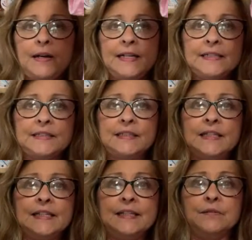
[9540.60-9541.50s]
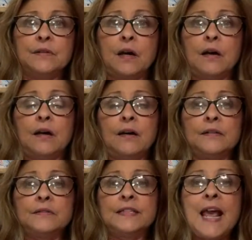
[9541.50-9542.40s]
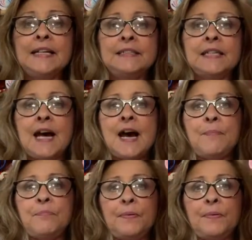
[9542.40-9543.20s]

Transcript: is the uh, tank top.